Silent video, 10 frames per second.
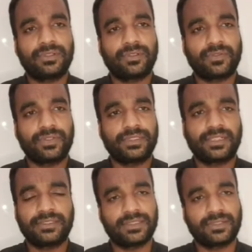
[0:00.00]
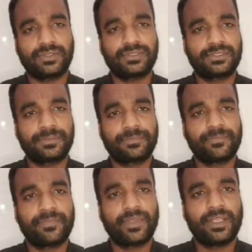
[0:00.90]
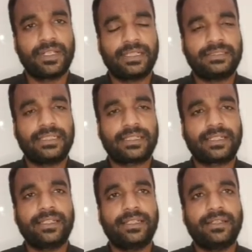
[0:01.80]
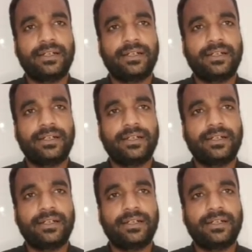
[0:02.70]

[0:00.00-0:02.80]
or which are the zeros. Generally,